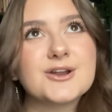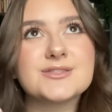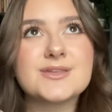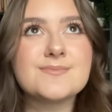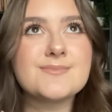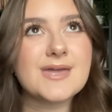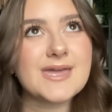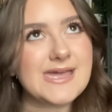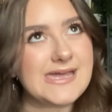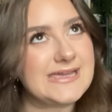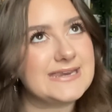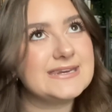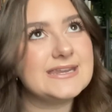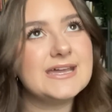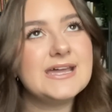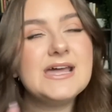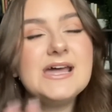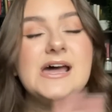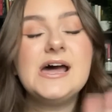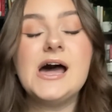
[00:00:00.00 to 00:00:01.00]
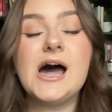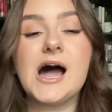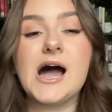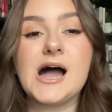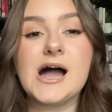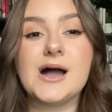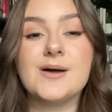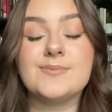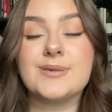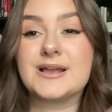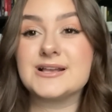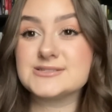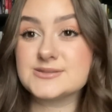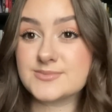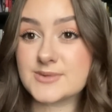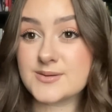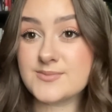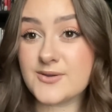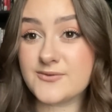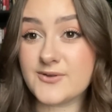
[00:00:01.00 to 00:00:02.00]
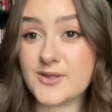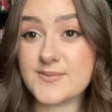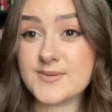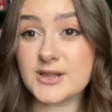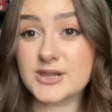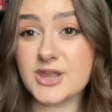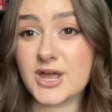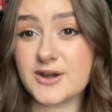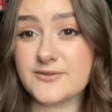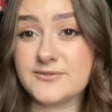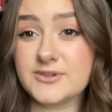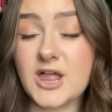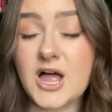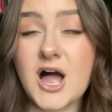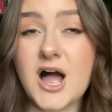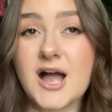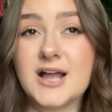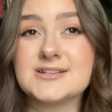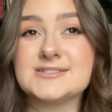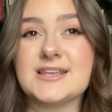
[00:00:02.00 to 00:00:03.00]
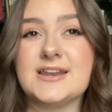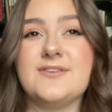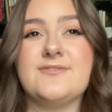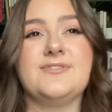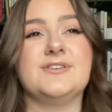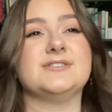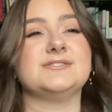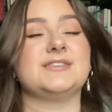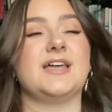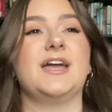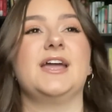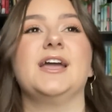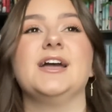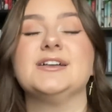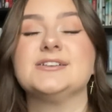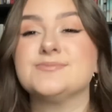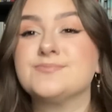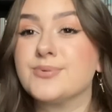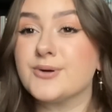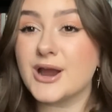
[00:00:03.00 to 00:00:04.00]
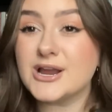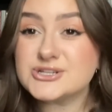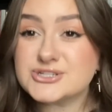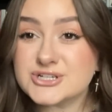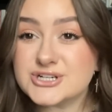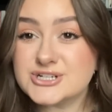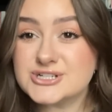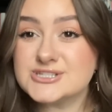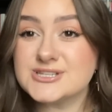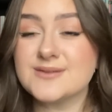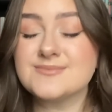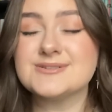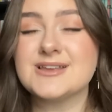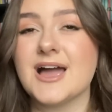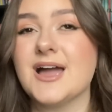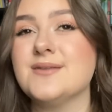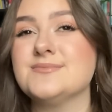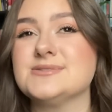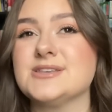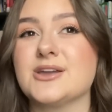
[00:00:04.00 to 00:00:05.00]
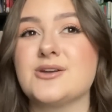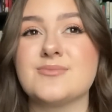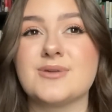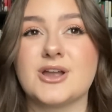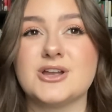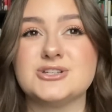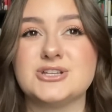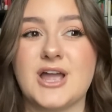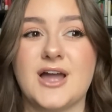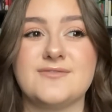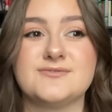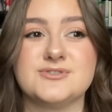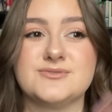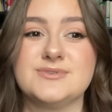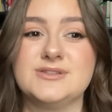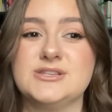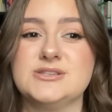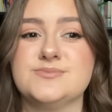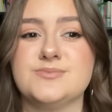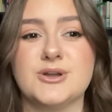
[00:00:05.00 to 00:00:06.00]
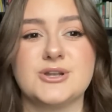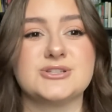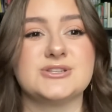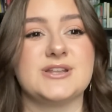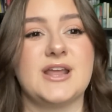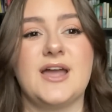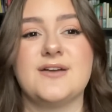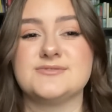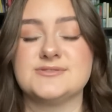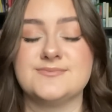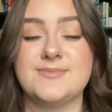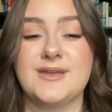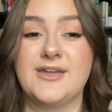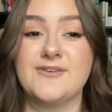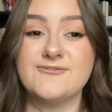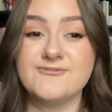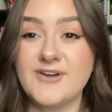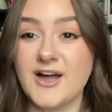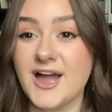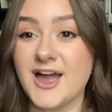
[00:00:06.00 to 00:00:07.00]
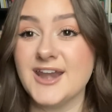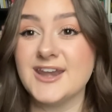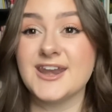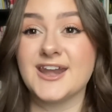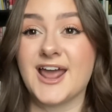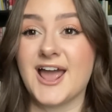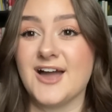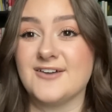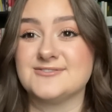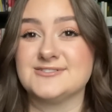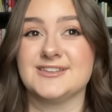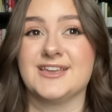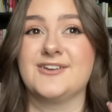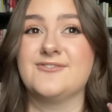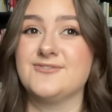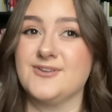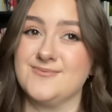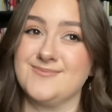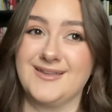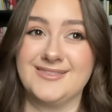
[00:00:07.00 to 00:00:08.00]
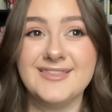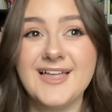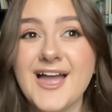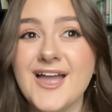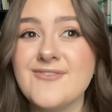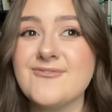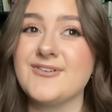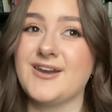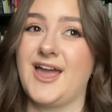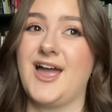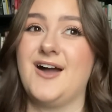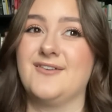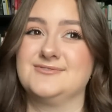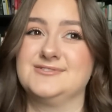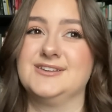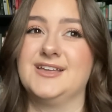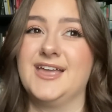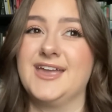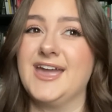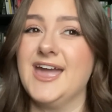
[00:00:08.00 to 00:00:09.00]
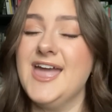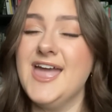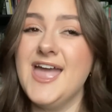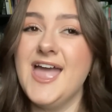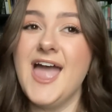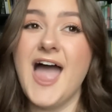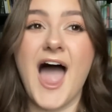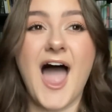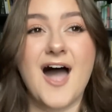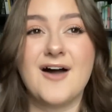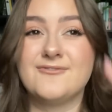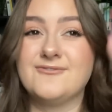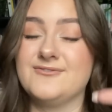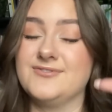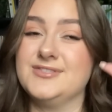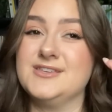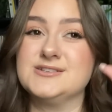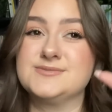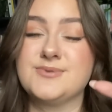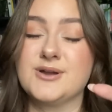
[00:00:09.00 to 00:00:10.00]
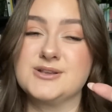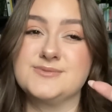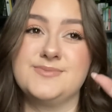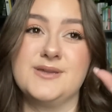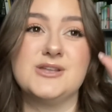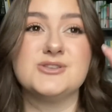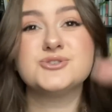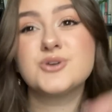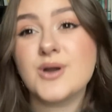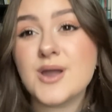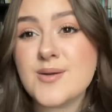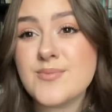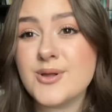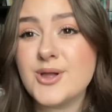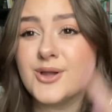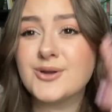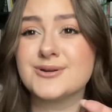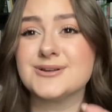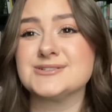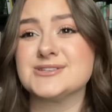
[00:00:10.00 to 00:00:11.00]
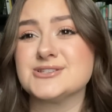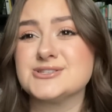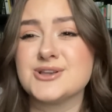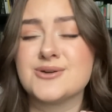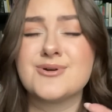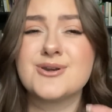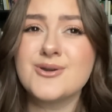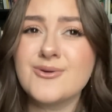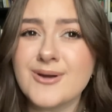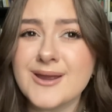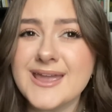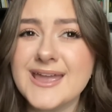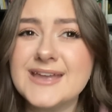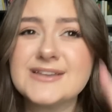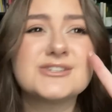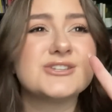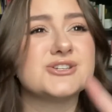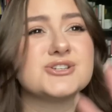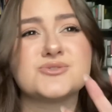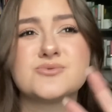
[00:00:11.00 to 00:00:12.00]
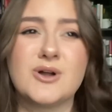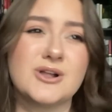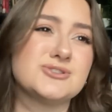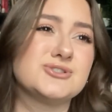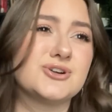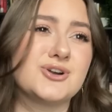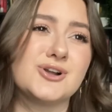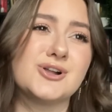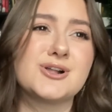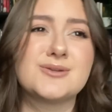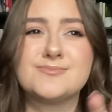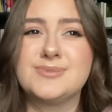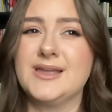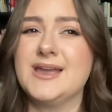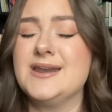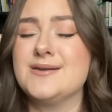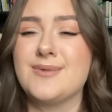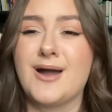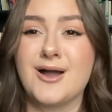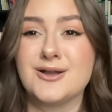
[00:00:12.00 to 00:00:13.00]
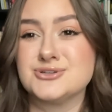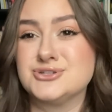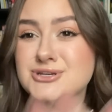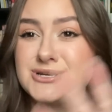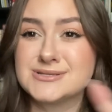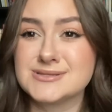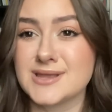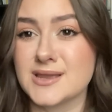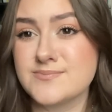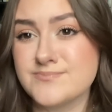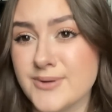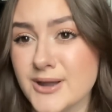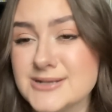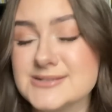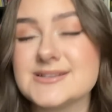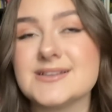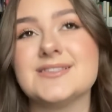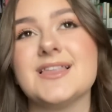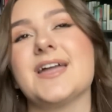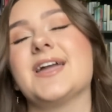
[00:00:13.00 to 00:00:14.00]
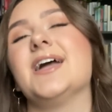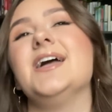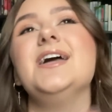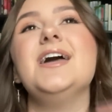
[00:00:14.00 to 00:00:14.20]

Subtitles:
them in because I'm gonna be filming a lot of vlogs and it feels like pressure sometimes, like, oh my gosh, I have to read these books and I have to make it fun and I have to like film my life and I have to like have these books be enjoyable, or else it's so annoying to just watch a girl complain about how she doesn't like books. Like,